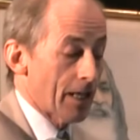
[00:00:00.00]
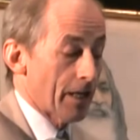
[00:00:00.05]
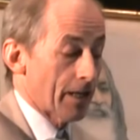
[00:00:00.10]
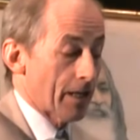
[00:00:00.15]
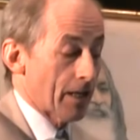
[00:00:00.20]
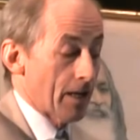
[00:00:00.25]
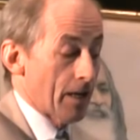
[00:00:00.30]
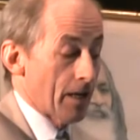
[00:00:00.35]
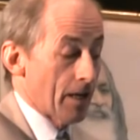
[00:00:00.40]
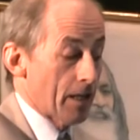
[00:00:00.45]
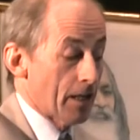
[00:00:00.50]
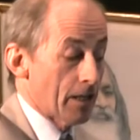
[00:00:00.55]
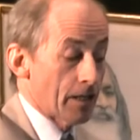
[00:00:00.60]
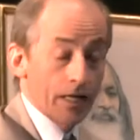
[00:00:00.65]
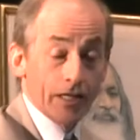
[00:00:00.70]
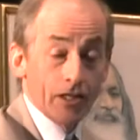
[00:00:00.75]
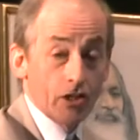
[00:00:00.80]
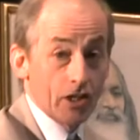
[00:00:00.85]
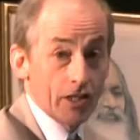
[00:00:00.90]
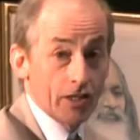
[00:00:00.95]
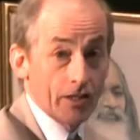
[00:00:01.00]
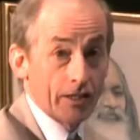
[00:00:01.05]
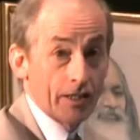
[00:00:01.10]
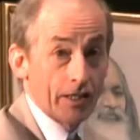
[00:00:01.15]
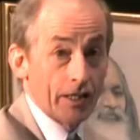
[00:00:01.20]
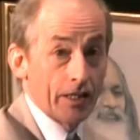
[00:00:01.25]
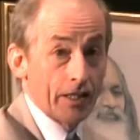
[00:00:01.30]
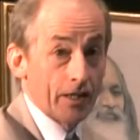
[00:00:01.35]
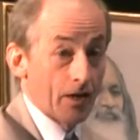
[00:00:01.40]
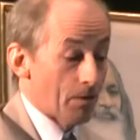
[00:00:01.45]
like Digest
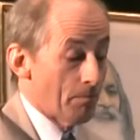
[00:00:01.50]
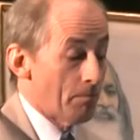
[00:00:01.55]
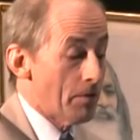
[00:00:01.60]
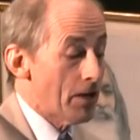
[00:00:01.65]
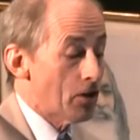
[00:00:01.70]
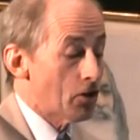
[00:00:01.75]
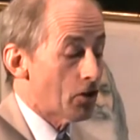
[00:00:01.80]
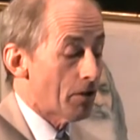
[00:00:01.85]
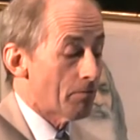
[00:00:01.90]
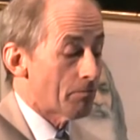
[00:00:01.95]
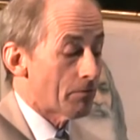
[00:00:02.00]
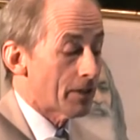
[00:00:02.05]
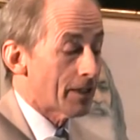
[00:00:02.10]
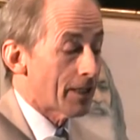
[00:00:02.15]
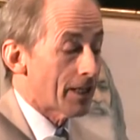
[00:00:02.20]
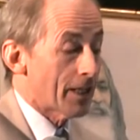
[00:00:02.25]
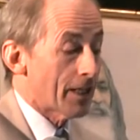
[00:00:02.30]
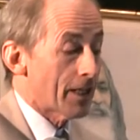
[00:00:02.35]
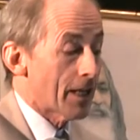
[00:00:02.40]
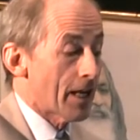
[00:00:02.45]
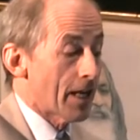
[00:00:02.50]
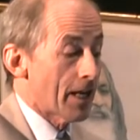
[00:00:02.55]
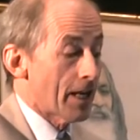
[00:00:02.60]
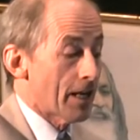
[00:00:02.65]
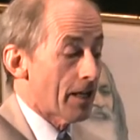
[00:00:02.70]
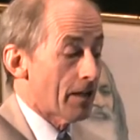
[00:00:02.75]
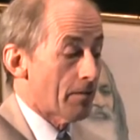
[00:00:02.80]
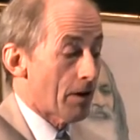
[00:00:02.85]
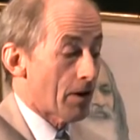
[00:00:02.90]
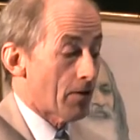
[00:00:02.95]
tea or Beetrim tea
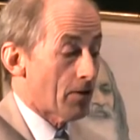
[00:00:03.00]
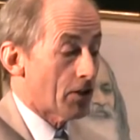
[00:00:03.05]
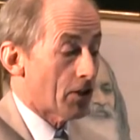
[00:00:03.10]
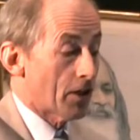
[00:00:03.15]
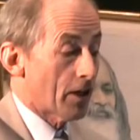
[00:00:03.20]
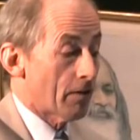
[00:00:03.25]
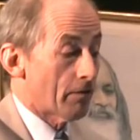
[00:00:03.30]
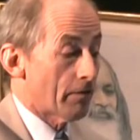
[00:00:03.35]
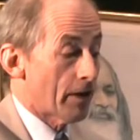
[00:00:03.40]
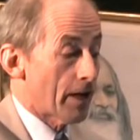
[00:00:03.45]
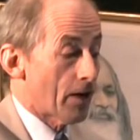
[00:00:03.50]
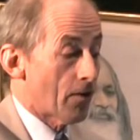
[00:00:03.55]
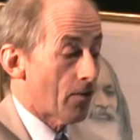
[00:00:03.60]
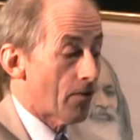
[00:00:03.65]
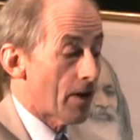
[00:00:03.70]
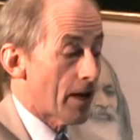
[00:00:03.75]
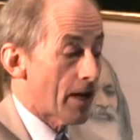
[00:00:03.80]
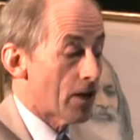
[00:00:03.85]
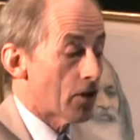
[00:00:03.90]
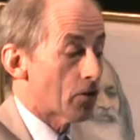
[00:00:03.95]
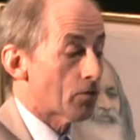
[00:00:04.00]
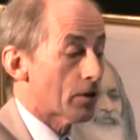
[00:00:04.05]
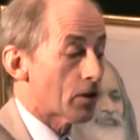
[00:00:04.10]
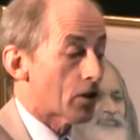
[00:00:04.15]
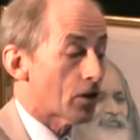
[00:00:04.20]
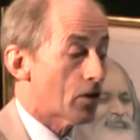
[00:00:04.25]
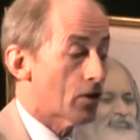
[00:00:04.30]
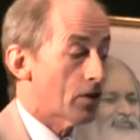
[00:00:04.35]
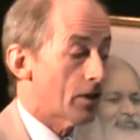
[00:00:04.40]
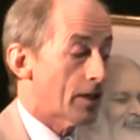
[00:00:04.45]
in the Maharishi Ayurveda range, which
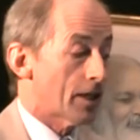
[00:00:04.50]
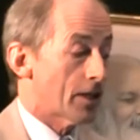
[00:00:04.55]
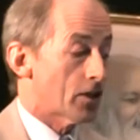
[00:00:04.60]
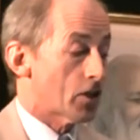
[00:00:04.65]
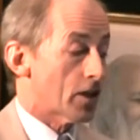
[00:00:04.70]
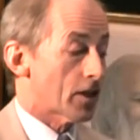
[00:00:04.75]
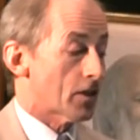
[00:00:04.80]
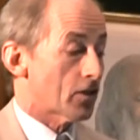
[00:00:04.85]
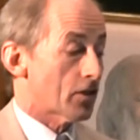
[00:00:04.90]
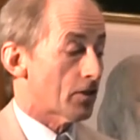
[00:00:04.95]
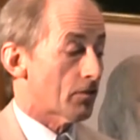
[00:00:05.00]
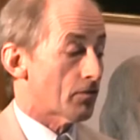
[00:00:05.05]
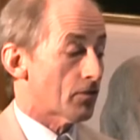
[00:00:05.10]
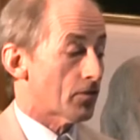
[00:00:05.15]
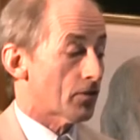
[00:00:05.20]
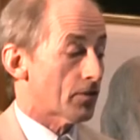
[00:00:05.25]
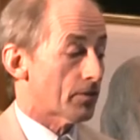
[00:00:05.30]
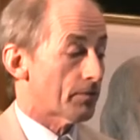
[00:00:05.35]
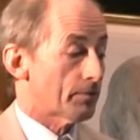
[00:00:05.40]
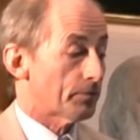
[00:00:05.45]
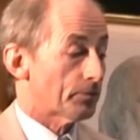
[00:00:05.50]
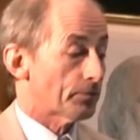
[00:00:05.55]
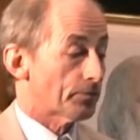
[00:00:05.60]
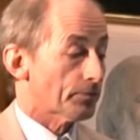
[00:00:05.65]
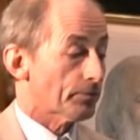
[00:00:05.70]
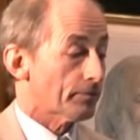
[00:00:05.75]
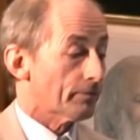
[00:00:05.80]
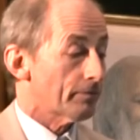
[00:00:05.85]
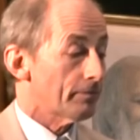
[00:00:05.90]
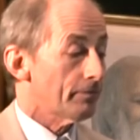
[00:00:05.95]
are good digestives.
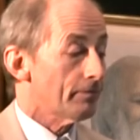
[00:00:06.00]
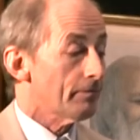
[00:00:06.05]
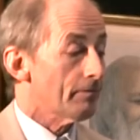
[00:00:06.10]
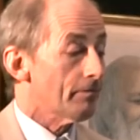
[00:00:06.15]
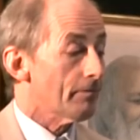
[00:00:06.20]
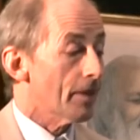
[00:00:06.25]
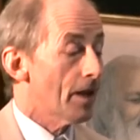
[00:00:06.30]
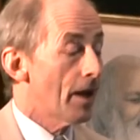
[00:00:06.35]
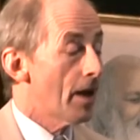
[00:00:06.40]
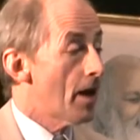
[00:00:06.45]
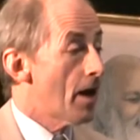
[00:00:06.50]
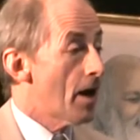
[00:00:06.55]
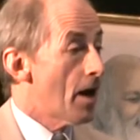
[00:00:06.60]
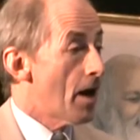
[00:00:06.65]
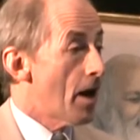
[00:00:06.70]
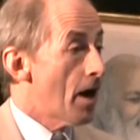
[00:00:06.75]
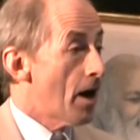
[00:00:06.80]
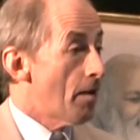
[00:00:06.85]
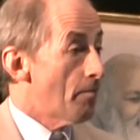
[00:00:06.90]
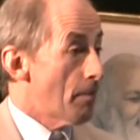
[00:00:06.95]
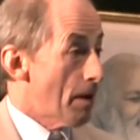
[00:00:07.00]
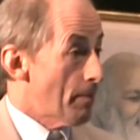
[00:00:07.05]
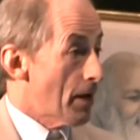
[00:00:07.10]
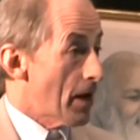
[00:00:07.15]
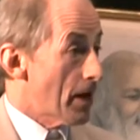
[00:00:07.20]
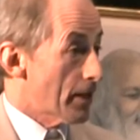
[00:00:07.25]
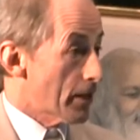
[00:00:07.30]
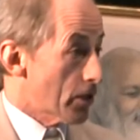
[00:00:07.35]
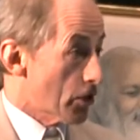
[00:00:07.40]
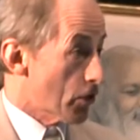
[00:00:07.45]
Maybe
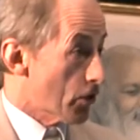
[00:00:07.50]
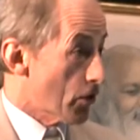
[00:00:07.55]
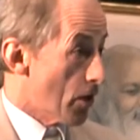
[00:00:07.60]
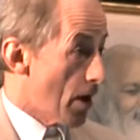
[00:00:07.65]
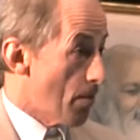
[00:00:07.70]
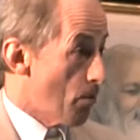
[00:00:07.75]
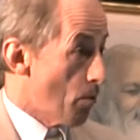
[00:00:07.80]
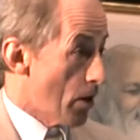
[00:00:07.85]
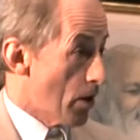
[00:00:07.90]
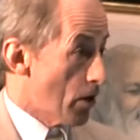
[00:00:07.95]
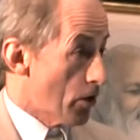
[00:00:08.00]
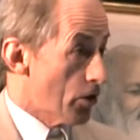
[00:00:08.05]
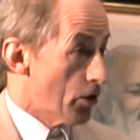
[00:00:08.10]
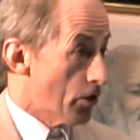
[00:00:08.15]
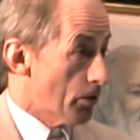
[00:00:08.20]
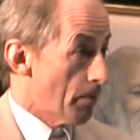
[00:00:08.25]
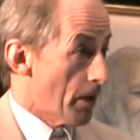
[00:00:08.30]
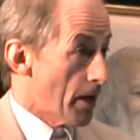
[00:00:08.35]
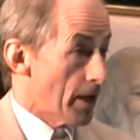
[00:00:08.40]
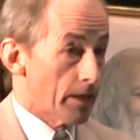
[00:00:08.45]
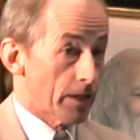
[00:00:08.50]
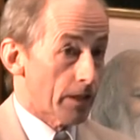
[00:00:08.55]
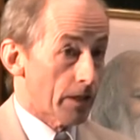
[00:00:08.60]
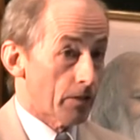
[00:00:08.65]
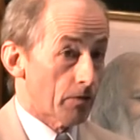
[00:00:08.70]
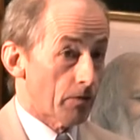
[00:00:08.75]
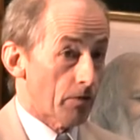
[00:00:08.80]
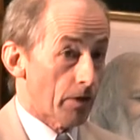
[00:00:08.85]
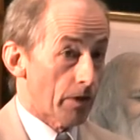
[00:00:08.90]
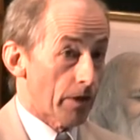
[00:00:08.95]
I'll describe one or two
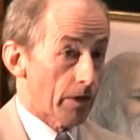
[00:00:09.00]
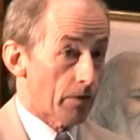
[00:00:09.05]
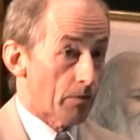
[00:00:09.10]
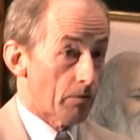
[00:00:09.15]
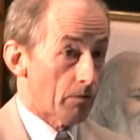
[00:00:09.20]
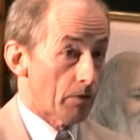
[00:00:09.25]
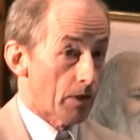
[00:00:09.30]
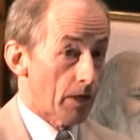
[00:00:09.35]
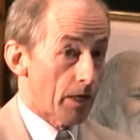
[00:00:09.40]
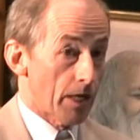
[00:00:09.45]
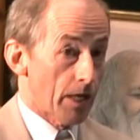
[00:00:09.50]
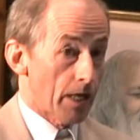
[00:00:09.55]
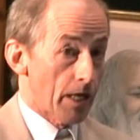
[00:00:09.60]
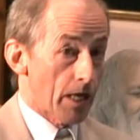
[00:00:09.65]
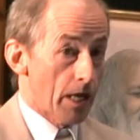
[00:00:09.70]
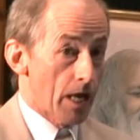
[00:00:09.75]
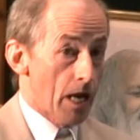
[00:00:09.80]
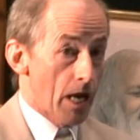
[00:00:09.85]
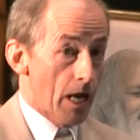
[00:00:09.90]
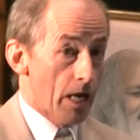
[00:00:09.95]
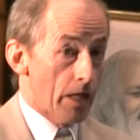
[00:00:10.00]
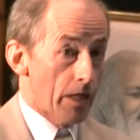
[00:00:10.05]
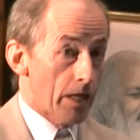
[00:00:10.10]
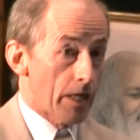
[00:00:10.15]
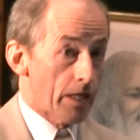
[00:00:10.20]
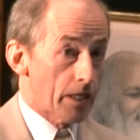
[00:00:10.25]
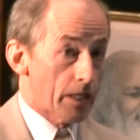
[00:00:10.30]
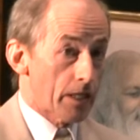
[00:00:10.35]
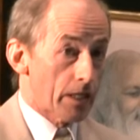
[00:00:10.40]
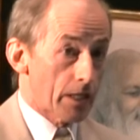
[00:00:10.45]
spices for you, will I?
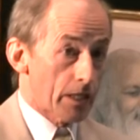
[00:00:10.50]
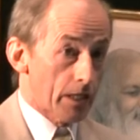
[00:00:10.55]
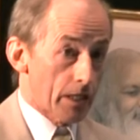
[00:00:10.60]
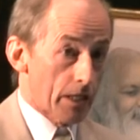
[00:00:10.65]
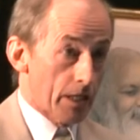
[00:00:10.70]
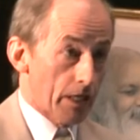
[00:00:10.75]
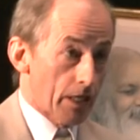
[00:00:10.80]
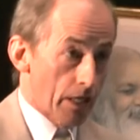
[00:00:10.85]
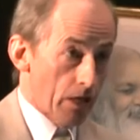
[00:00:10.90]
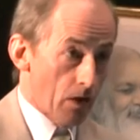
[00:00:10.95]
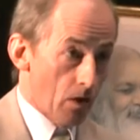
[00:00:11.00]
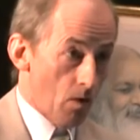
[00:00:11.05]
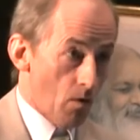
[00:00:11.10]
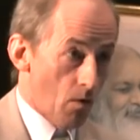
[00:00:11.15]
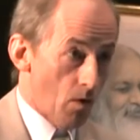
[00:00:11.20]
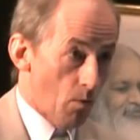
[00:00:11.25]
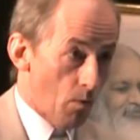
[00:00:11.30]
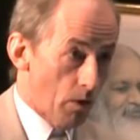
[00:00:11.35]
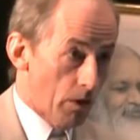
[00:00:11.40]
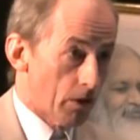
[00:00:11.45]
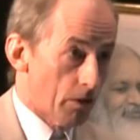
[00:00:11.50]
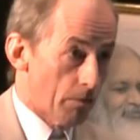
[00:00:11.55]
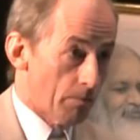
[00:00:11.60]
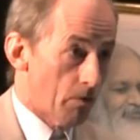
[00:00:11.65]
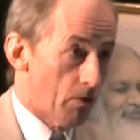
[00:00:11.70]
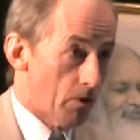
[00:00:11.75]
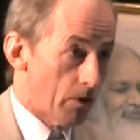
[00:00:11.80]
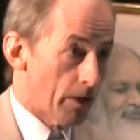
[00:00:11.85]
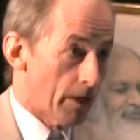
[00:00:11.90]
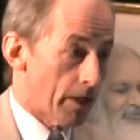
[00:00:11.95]
That, would
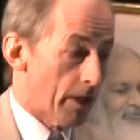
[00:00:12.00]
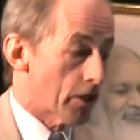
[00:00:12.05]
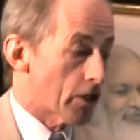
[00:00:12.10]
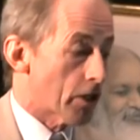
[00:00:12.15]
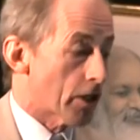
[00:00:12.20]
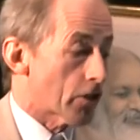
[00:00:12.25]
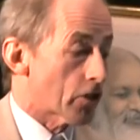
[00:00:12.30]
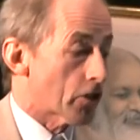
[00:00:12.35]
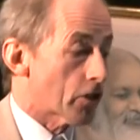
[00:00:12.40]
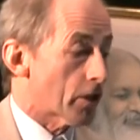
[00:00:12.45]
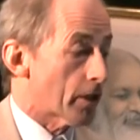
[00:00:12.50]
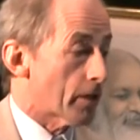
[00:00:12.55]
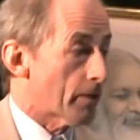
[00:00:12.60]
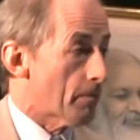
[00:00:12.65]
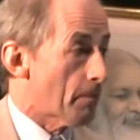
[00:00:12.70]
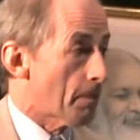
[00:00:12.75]
support digestion.